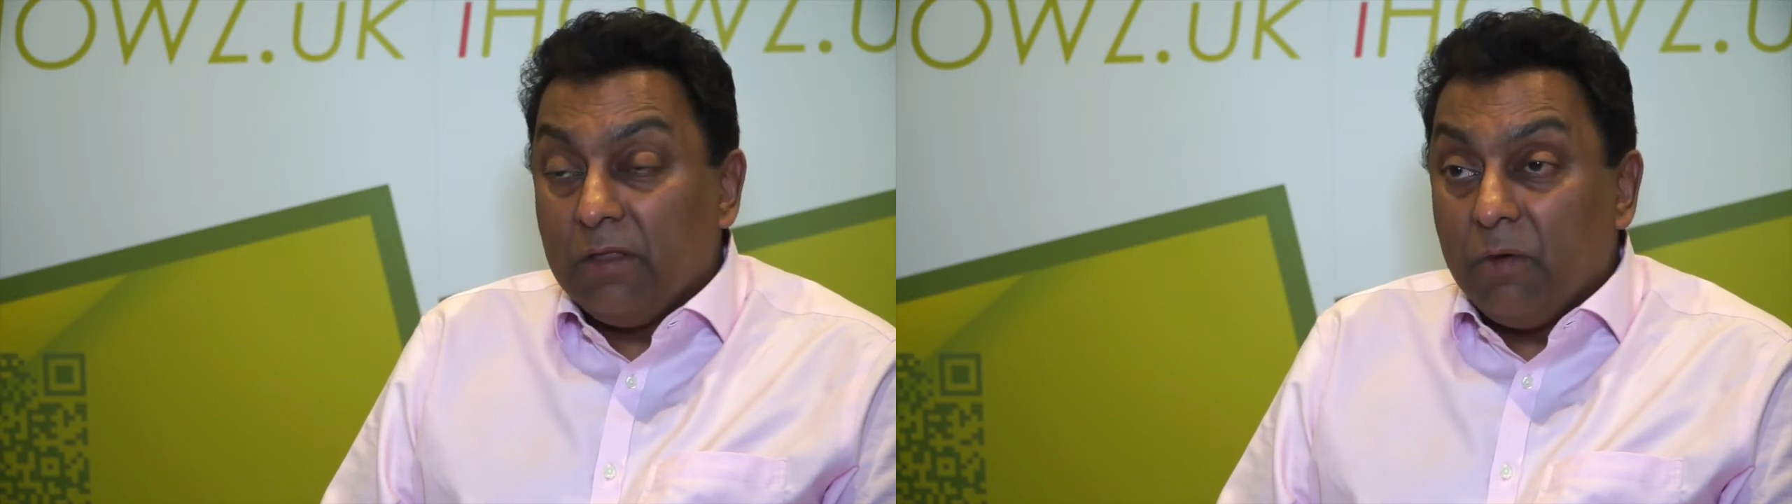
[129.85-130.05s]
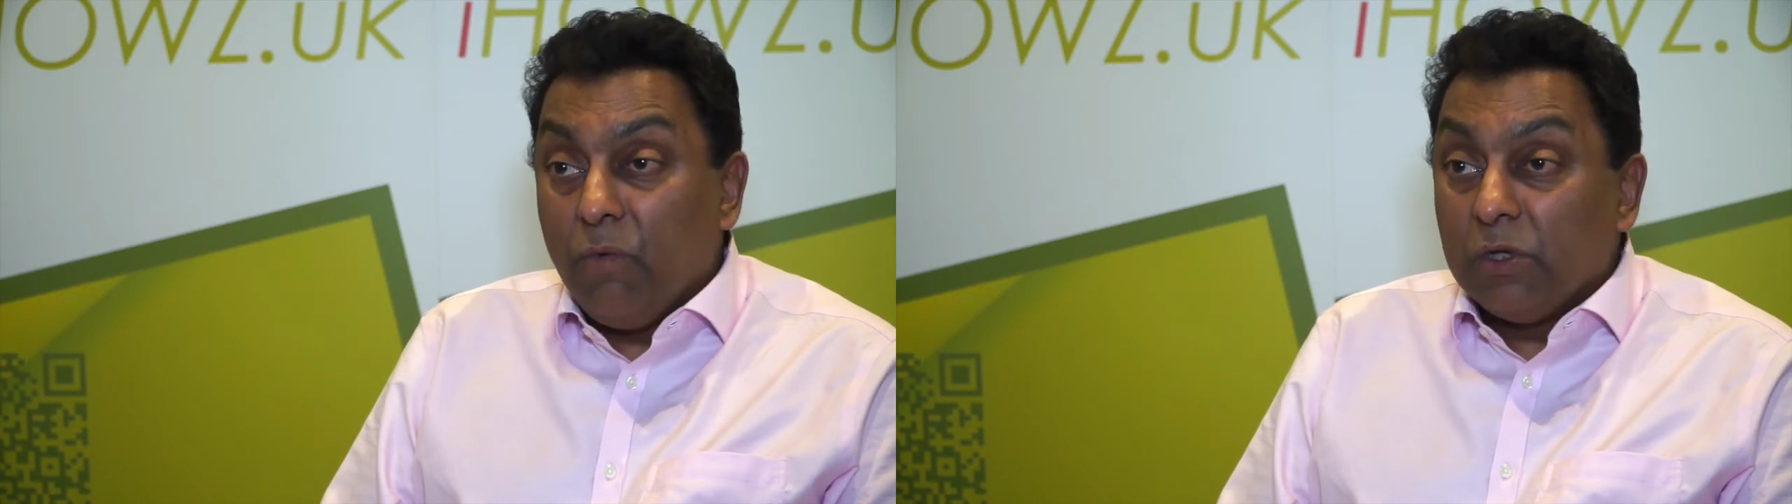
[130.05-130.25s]

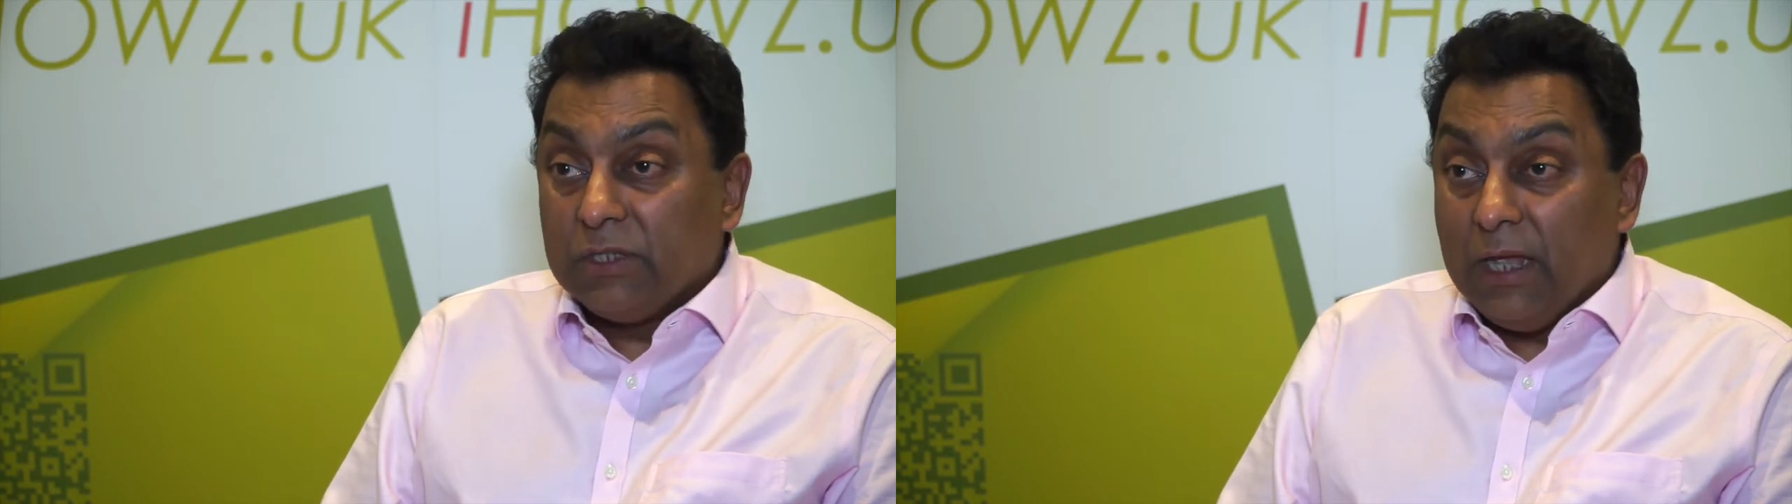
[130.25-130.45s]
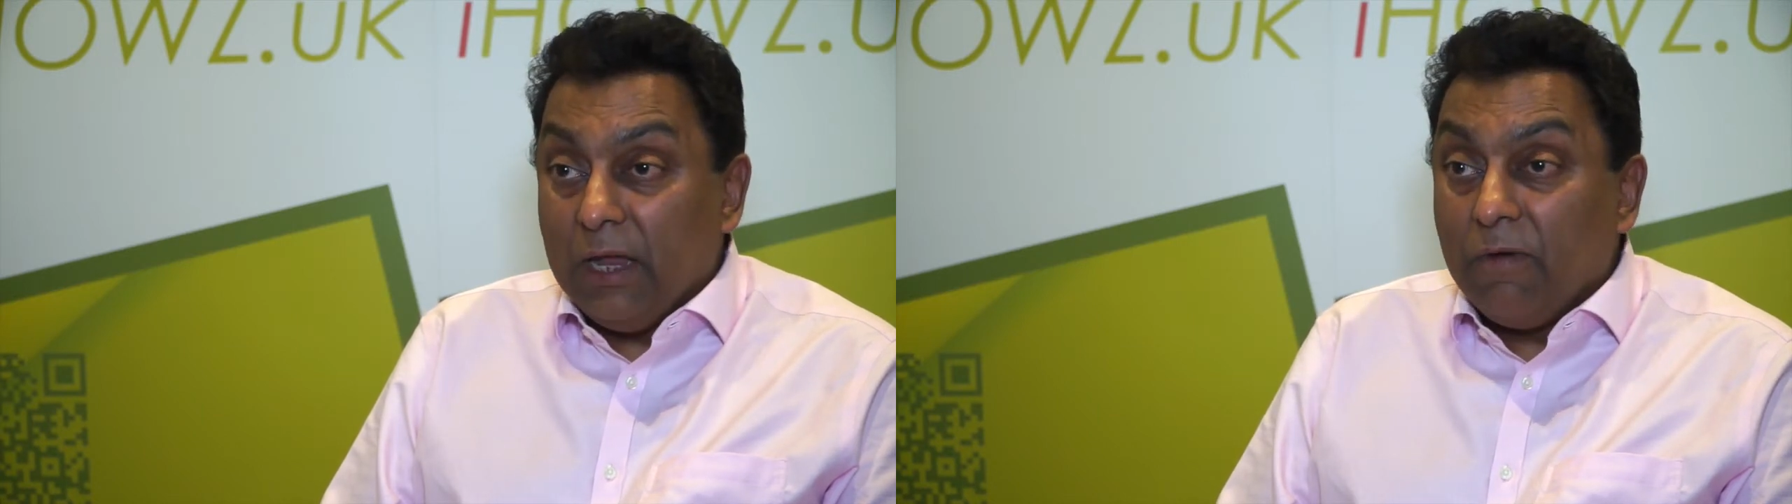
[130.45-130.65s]
and there
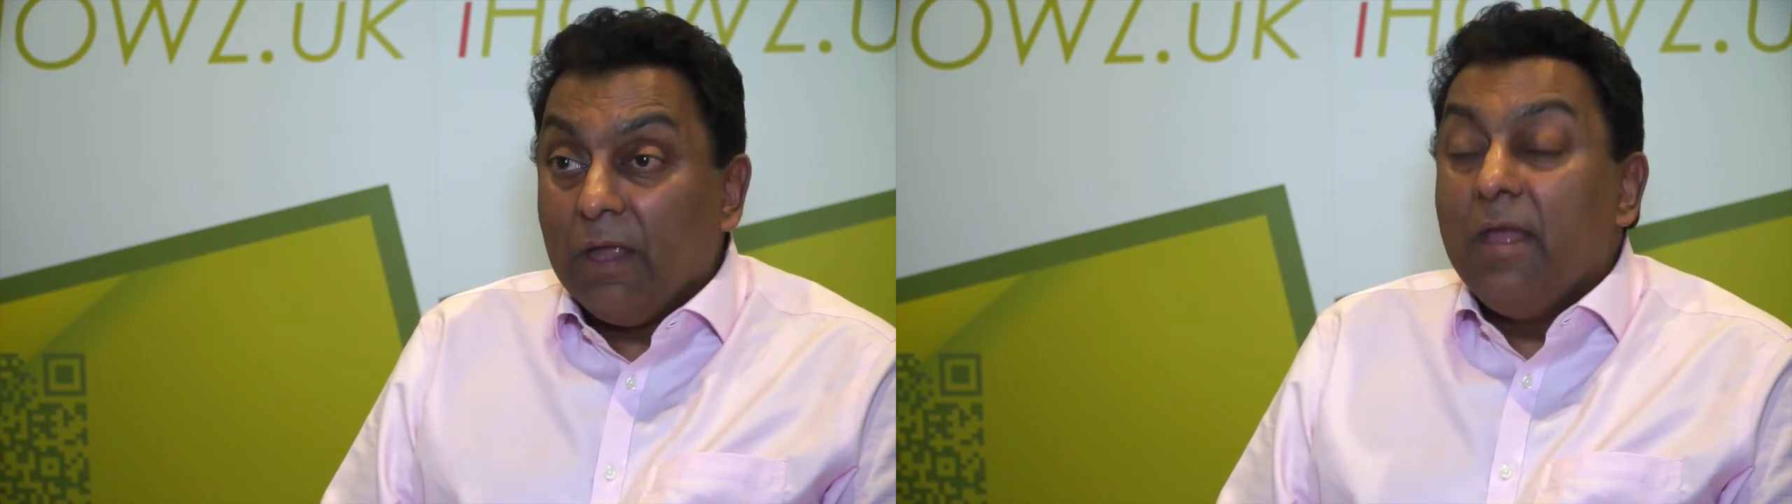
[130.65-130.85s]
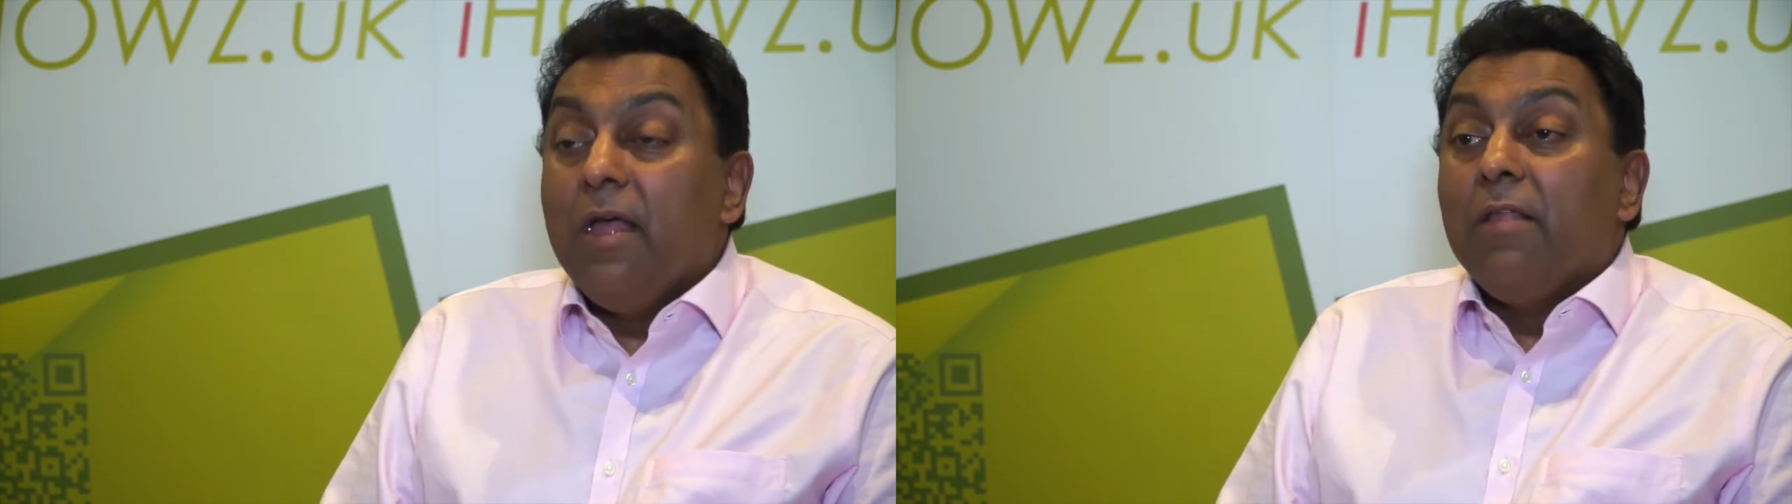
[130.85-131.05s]
was a hearing,